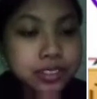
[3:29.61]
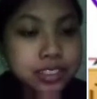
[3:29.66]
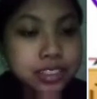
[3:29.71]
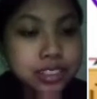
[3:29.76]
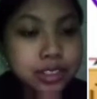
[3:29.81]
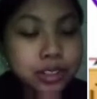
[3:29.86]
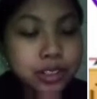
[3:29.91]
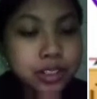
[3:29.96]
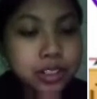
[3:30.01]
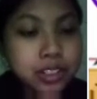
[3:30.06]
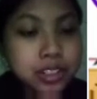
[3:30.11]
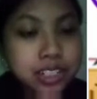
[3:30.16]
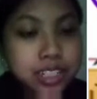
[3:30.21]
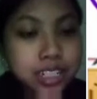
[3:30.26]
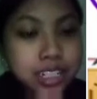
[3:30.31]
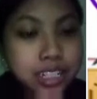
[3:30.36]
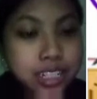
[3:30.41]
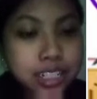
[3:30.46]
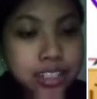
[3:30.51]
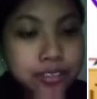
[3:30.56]
So
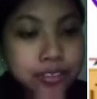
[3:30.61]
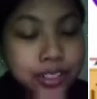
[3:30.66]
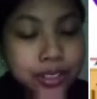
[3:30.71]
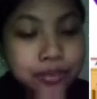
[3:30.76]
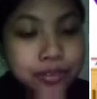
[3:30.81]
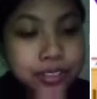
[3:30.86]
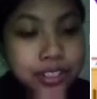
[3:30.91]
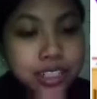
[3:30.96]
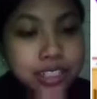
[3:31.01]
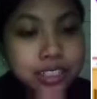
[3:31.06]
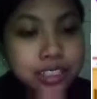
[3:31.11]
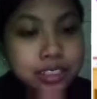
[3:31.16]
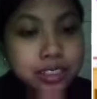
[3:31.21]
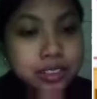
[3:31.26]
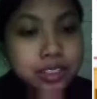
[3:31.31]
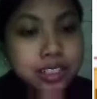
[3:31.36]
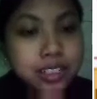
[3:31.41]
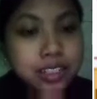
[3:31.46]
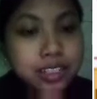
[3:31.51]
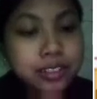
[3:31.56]
it refers
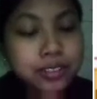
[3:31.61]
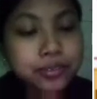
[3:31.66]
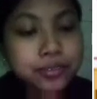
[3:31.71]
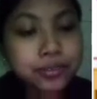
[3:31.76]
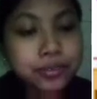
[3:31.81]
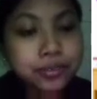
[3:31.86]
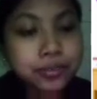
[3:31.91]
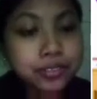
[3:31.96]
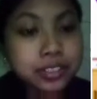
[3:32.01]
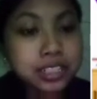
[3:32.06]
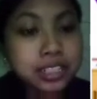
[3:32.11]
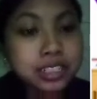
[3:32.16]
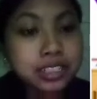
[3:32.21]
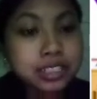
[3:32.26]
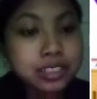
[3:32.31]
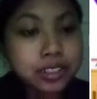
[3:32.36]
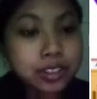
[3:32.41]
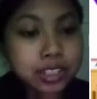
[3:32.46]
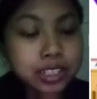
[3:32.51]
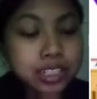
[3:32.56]
to the
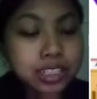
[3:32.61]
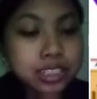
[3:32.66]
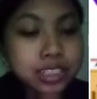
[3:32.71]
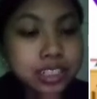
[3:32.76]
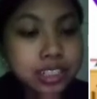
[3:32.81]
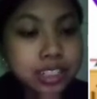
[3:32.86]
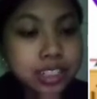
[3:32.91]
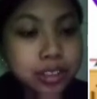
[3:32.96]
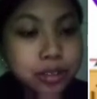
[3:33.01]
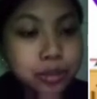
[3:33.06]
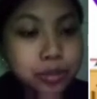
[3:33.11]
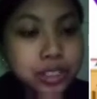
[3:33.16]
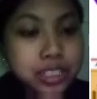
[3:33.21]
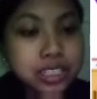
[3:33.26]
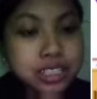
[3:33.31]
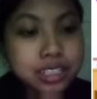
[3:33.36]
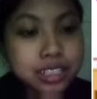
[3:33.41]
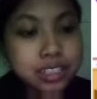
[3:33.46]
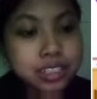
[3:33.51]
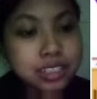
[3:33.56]
first conditional,
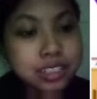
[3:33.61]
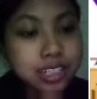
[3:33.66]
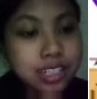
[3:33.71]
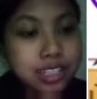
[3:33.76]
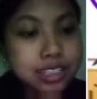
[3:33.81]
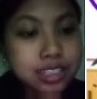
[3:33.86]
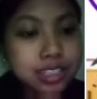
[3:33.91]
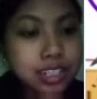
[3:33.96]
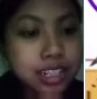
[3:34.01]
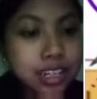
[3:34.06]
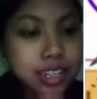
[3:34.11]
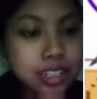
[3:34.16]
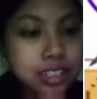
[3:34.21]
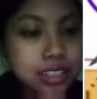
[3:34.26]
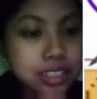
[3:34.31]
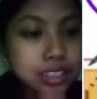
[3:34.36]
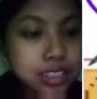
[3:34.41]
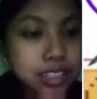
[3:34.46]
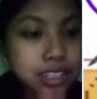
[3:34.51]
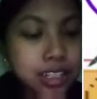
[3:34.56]
which is this is
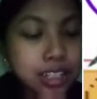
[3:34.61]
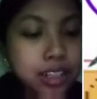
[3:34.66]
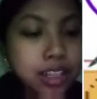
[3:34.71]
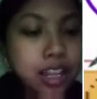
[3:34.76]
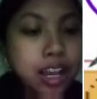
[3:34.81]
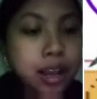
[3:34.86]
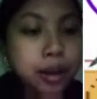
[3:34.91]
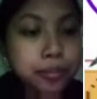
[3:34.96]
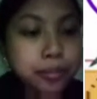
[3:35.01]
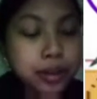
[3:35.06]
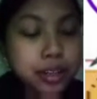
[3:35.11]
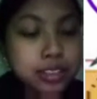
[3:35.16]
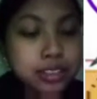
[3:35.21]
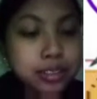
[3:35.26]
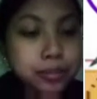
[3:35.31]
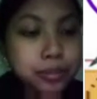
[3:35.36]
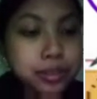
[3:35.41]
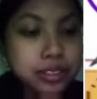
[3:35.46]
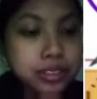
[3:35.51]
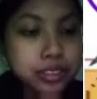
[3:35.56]
still
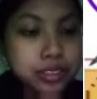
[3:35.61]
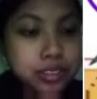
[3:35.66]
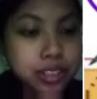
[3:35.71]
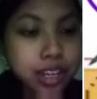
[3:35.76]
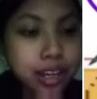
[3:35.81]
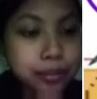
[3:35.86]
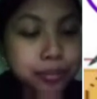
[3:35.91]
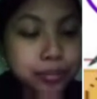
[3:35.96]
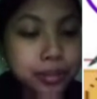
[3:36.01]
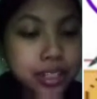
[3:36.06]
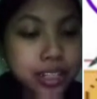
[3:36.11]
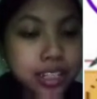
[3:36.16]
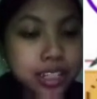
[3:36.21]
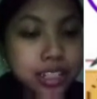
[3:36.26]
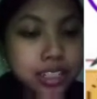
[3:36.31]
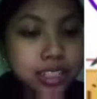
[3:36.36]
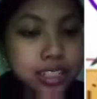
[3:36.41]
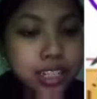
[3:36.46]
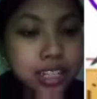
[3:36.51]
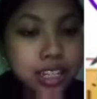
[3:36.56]
possible to happen.